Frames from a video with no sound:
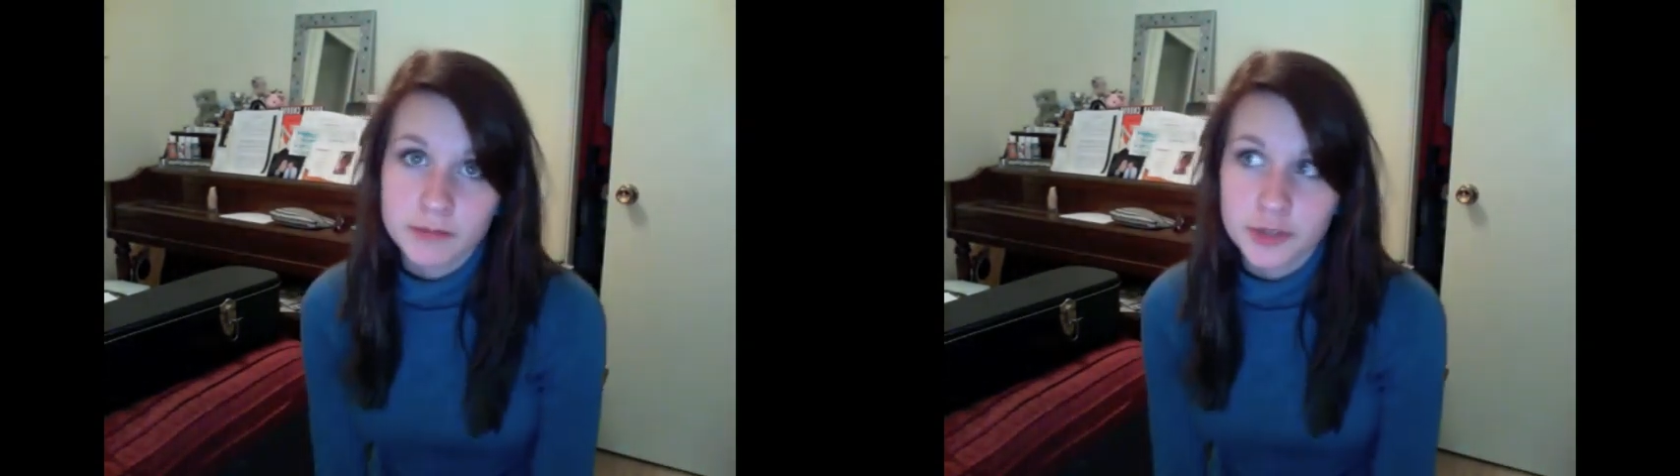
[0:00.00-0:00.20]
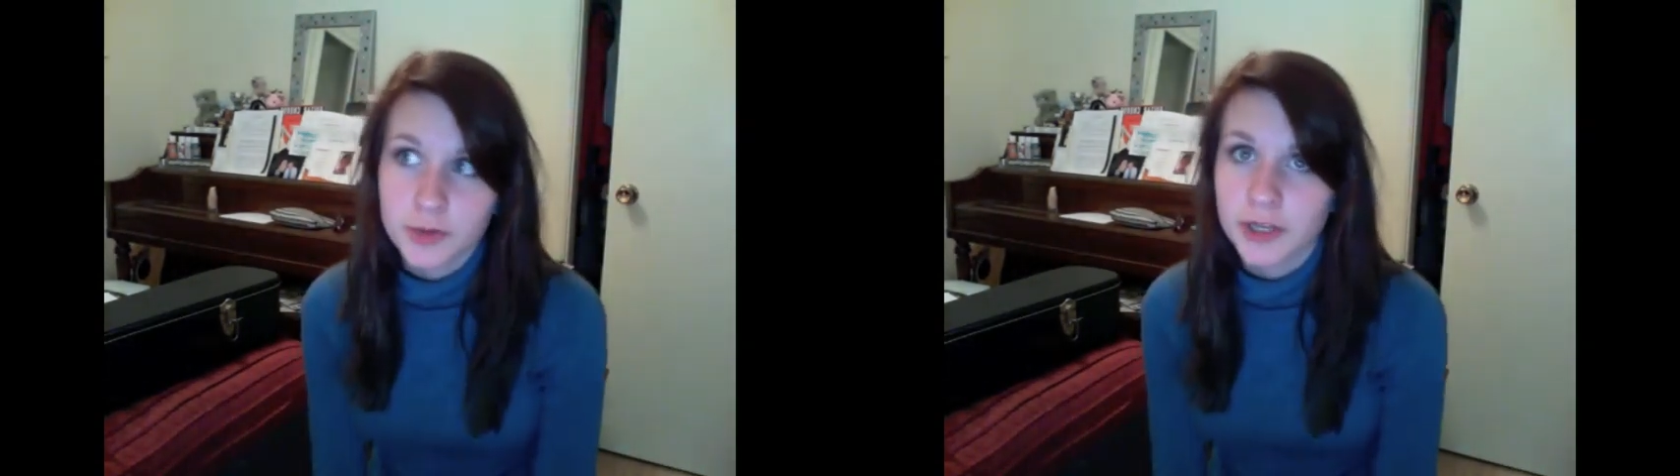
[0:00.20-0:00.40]

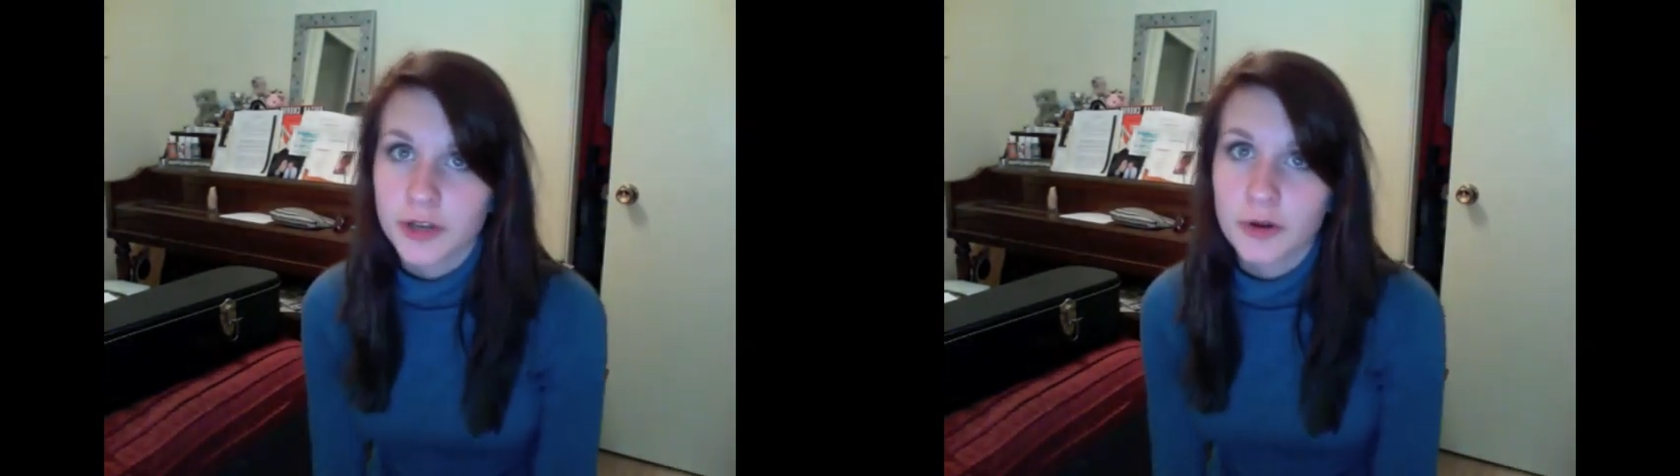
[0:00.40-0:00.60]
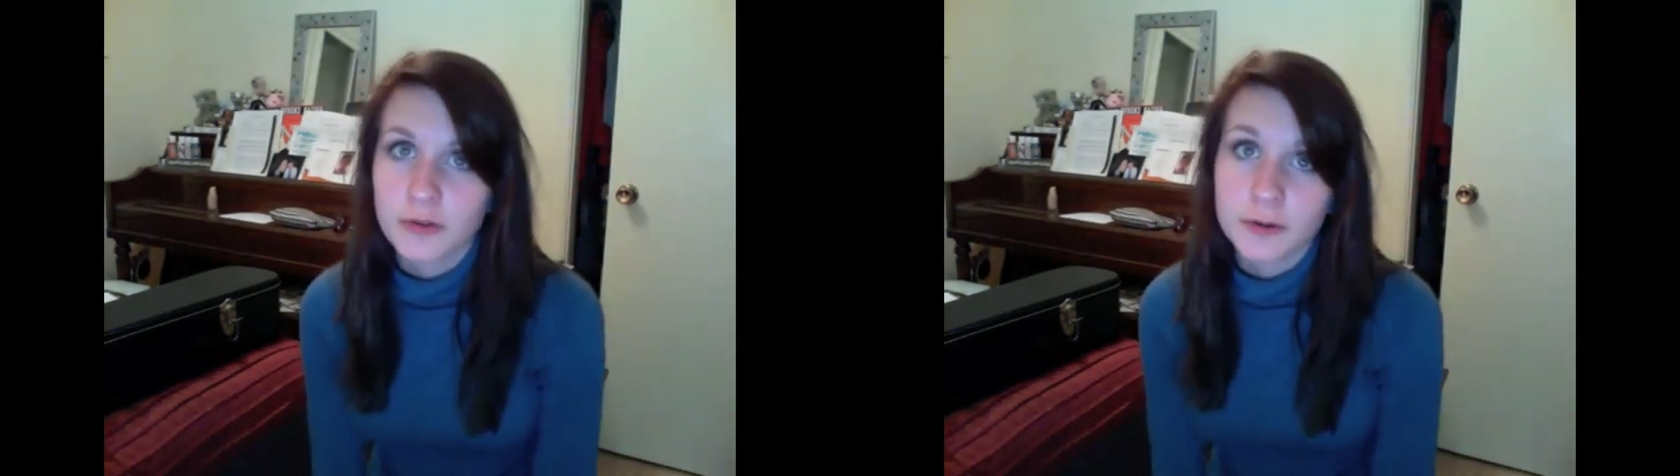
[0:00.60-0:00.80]
She wanted
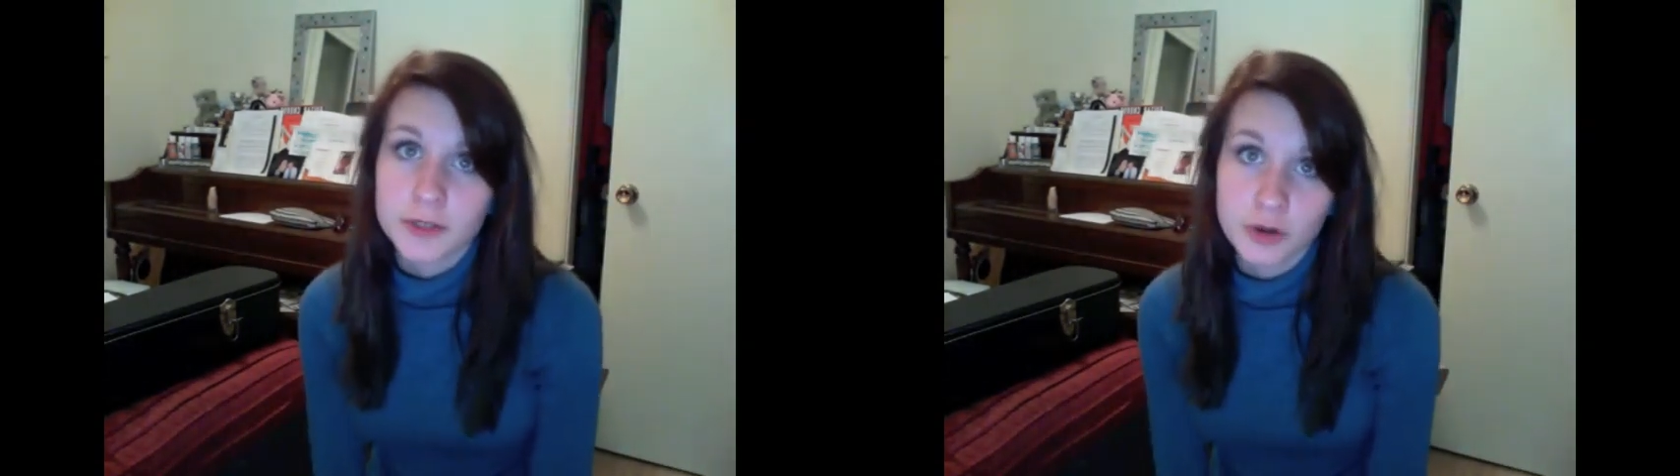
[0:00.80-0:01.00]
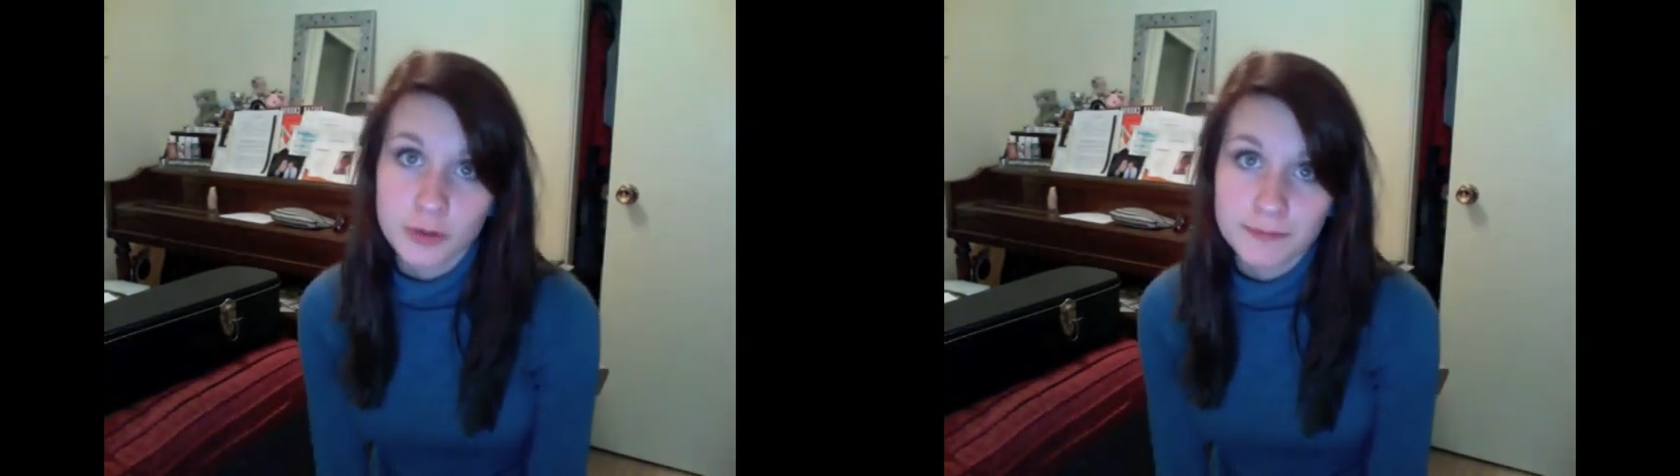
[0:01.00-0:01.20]
to know if I
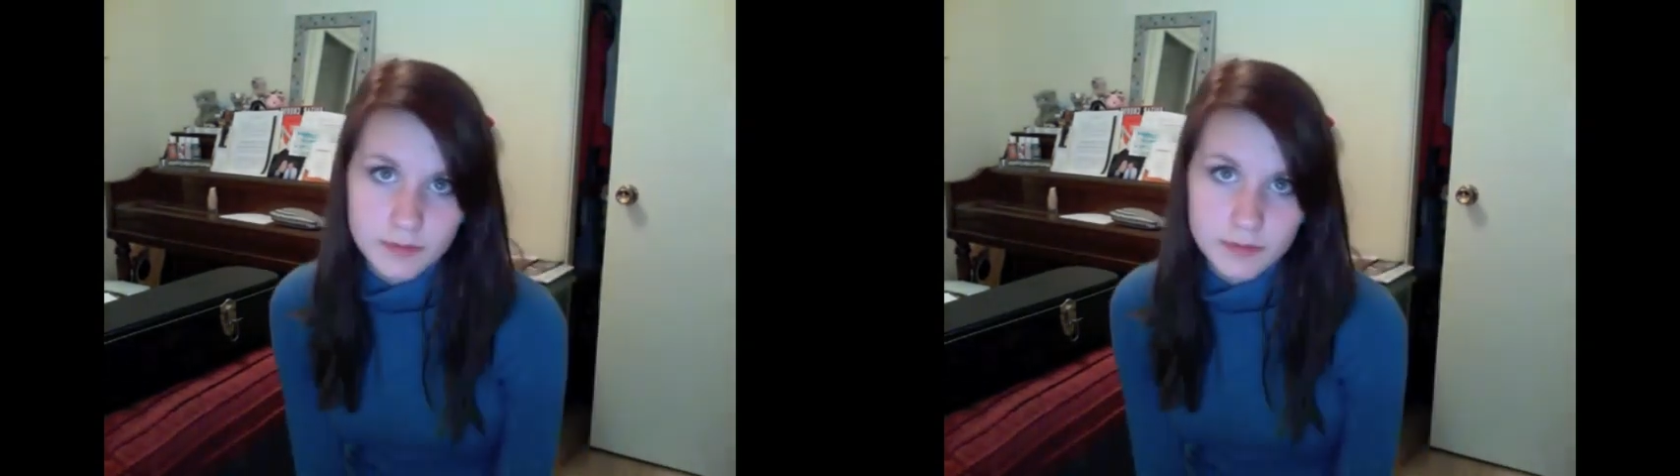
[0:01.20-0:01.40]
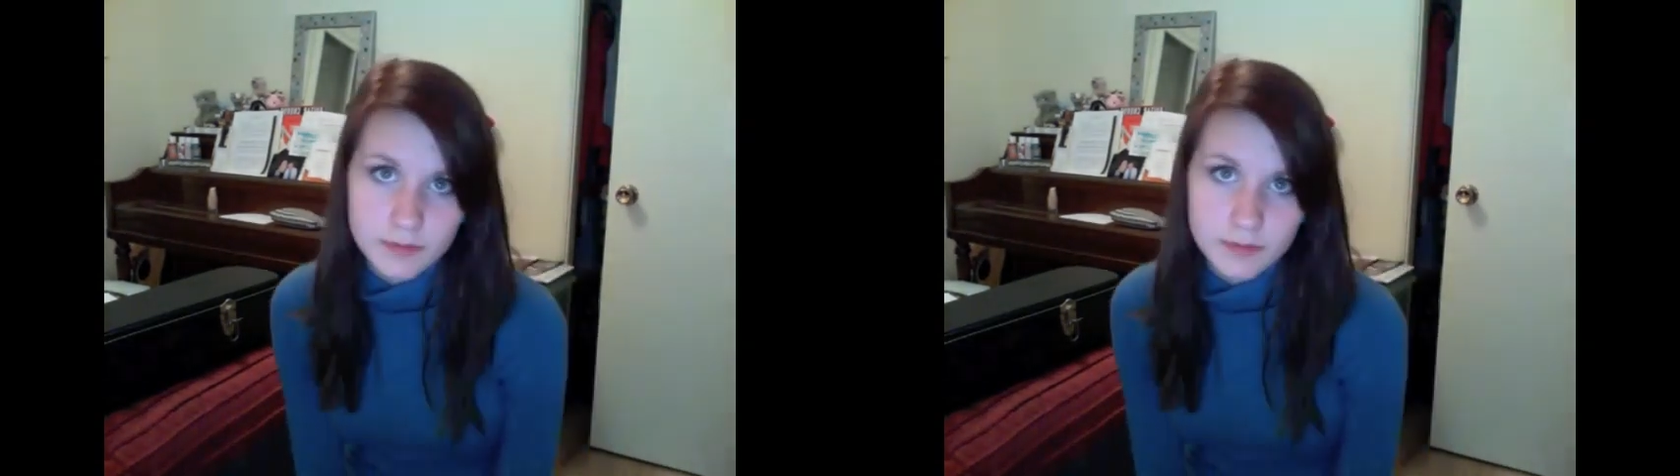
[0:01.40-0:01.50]
was home.